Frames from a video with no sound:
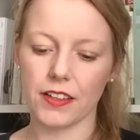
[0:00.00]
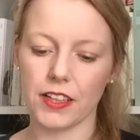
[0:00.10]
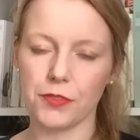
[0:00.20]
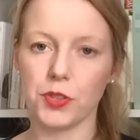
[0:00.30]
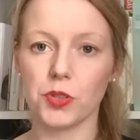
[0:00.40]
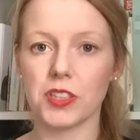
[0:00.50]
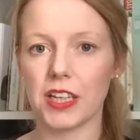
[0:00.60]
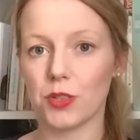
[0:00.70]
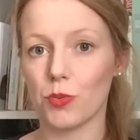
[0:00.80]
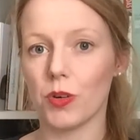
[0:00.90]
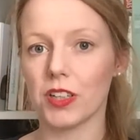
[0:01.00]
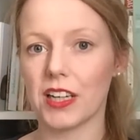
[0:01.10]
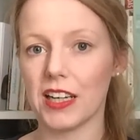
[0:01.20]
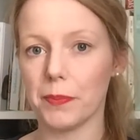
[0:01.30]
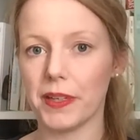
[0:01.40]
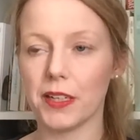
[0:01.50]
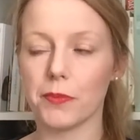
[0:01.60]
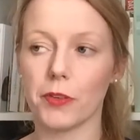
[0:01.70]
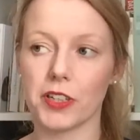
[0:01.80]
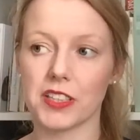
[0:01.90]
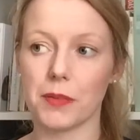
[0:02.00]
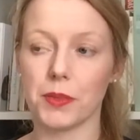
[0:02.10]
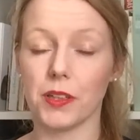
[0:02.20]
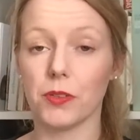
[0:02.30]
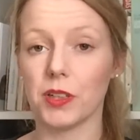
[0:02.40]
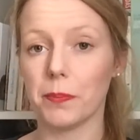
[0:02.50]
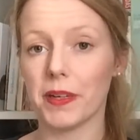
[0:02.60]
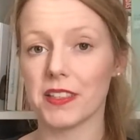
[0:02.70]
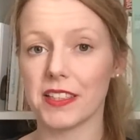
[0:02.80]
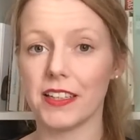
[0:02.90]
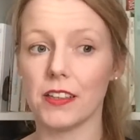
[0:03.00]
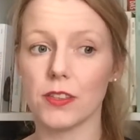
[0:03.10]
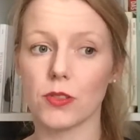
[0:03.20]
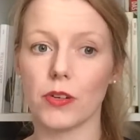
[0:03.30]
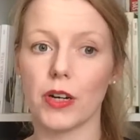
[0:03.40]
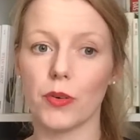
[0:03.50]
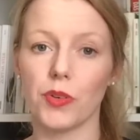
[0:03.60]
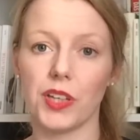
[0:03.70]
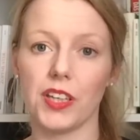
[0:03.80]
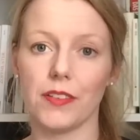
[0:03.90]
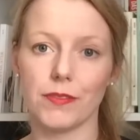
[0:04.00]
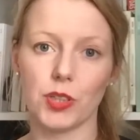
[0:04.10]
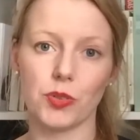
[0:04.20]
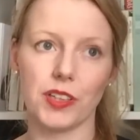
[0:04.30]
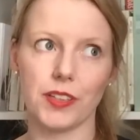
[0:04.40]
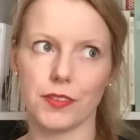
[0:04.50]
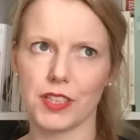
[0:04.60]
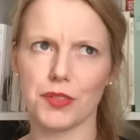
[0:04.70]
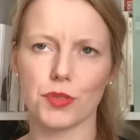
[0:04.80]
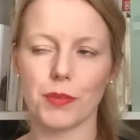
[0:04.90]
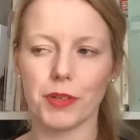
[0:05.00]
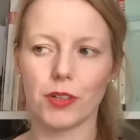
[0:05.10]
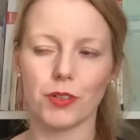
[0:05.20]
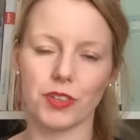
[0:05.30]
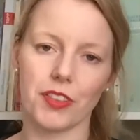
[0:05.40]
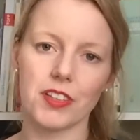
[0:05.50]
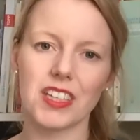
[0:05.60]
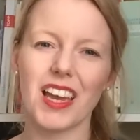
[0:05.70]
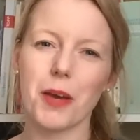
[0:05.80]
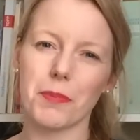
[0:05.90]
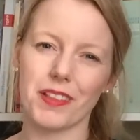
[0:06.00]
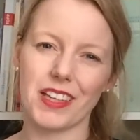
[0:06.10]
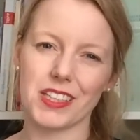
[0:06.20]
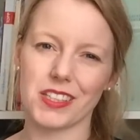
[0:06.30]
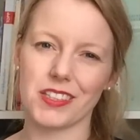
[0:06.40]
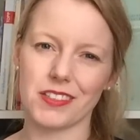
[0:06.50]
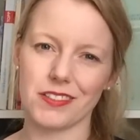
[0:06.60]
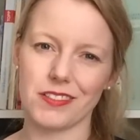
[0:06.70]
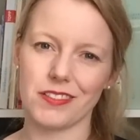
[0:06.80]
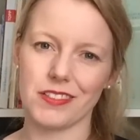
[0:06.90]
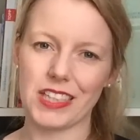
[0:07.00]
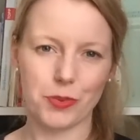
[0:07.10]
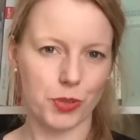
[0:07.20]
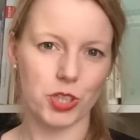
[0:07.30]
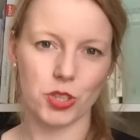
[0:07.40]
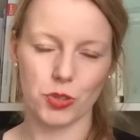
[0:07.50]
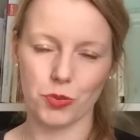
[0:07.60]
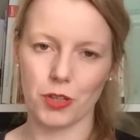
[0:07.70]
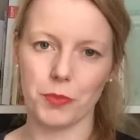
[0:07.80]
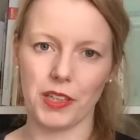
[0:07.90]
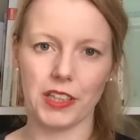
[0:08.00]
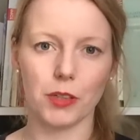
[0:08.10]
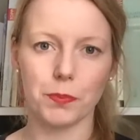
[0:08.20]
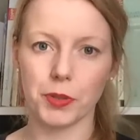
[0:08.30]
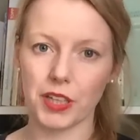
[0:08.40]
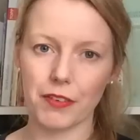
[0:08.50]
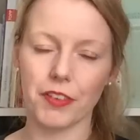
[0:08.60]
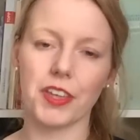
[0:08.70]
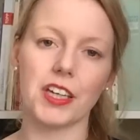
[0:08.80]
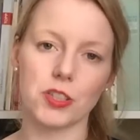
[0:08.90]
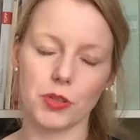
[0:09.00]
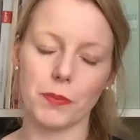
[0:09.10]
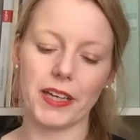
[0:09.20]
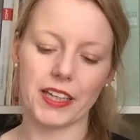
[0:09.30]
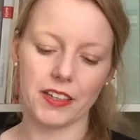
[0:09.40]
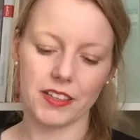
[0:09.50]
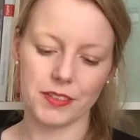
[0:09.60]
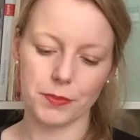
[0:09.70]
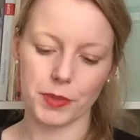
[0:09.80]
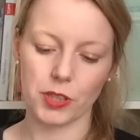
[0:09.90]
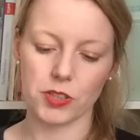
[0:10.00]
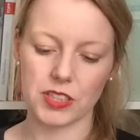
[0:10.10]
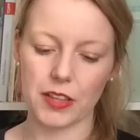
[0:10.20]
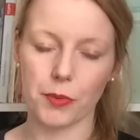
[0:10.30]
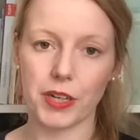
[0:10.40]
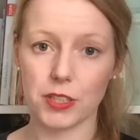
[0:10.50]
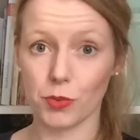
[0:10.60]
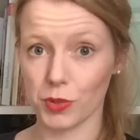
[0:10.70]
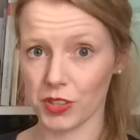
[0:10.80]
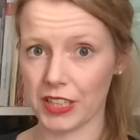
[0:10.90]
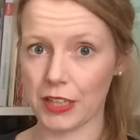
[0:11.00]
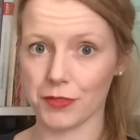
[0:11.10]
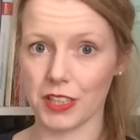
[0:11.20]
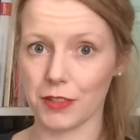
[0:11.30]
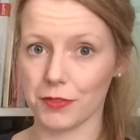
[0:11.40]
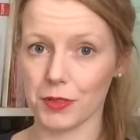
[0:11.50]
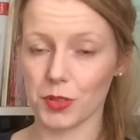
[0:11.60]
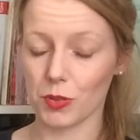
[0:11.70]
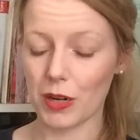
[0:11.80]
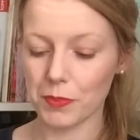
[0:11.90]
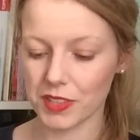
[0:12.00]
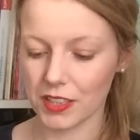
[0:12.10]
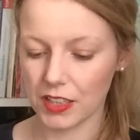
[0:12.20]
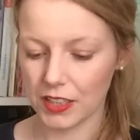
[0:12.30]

if you stay to one color palette, for example, only pastels or only self-striping or only this, but that's not what you do normally. You put everything into a blanket because otherwise you wouldn't have enough scraps.